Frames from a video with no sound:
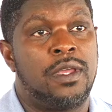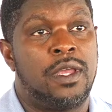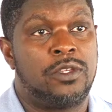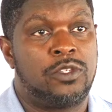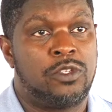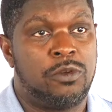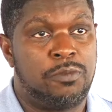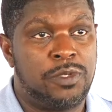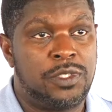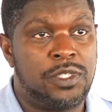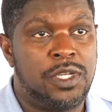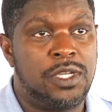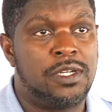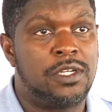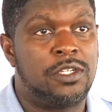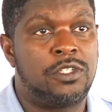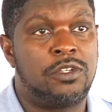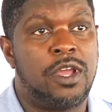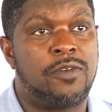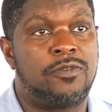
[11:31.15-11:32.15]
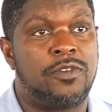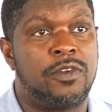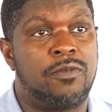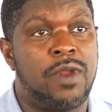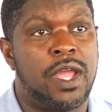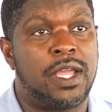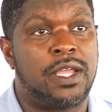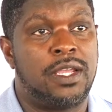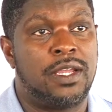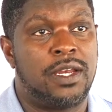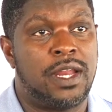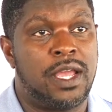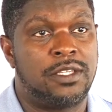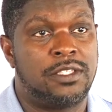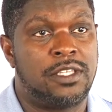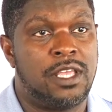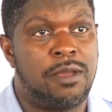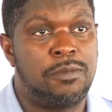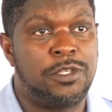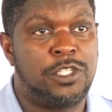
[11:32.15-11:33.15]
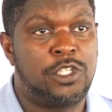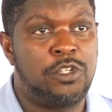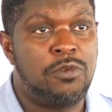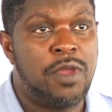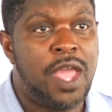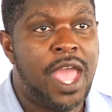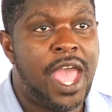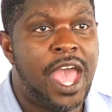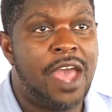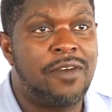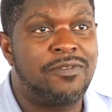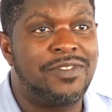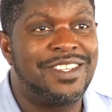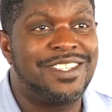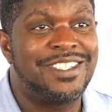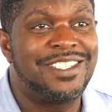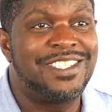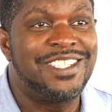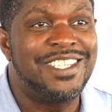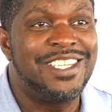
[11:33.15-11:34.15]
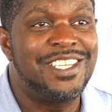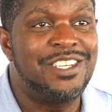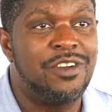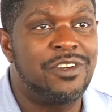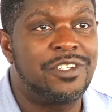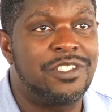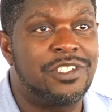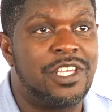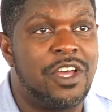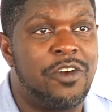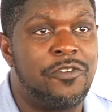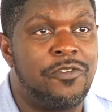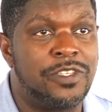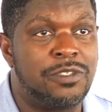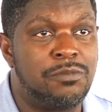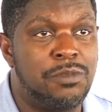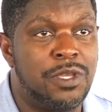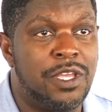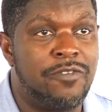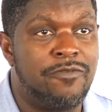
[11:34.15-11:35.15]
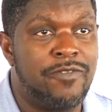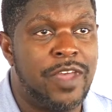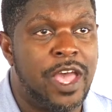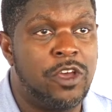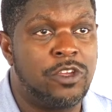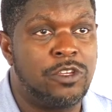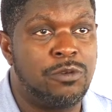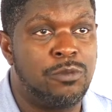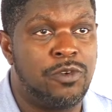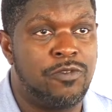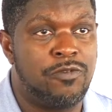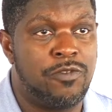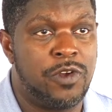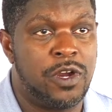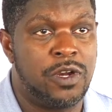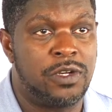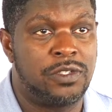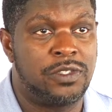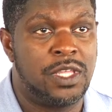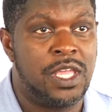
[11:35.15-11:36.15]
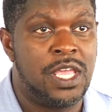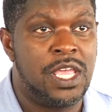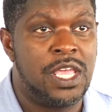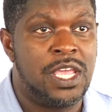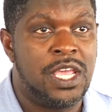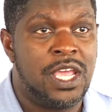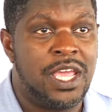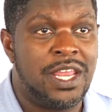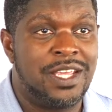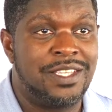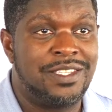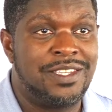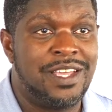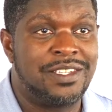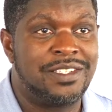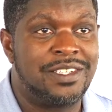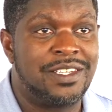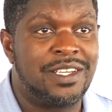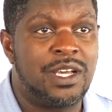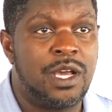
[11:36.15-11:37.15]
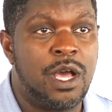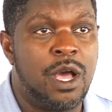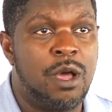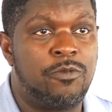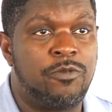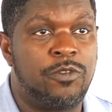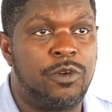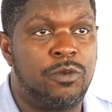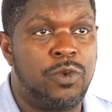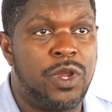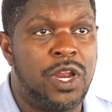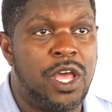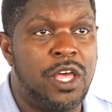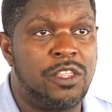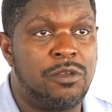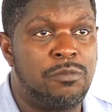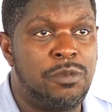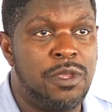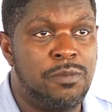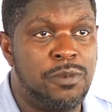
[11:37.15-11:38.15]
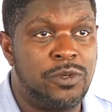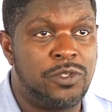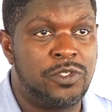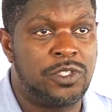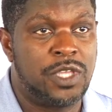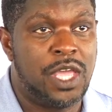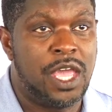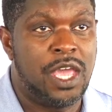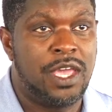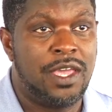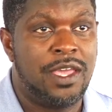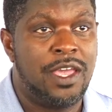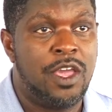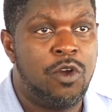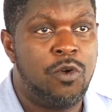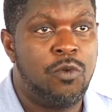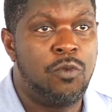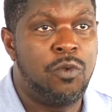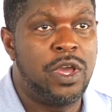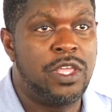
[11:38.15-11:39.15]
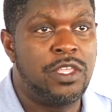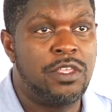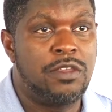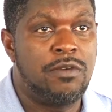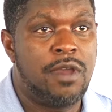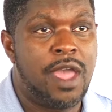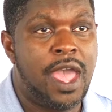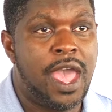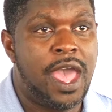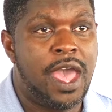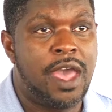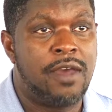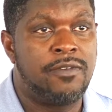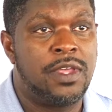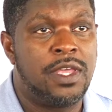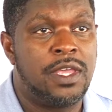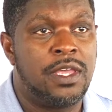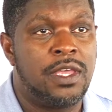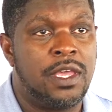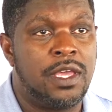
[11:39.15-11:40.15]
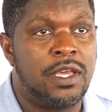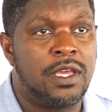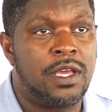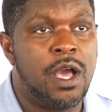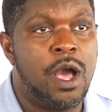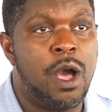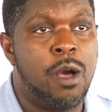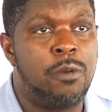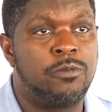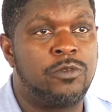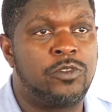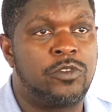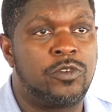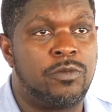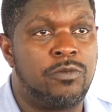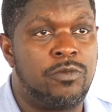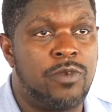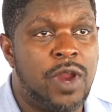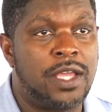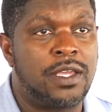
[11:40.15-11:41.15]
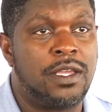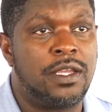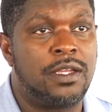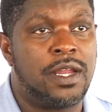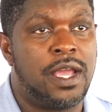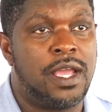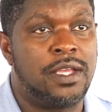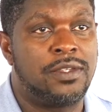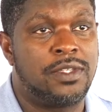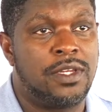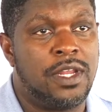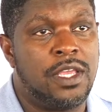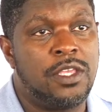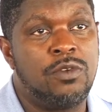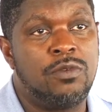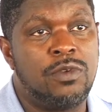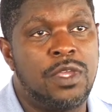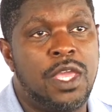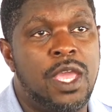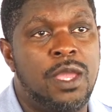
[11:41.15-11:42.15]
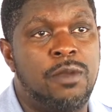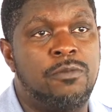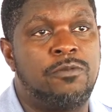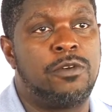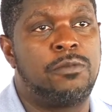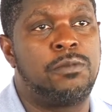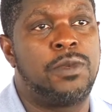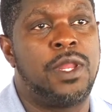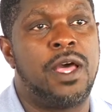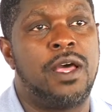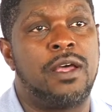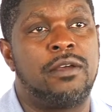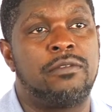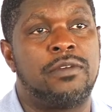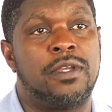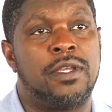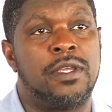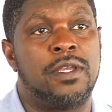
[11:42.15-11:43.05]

And so pretenders, you have to recognize that, but you have to see yourself as being valuable first. And it doesn't come from what other people say, what you have. It comes from recognizing that you came from love.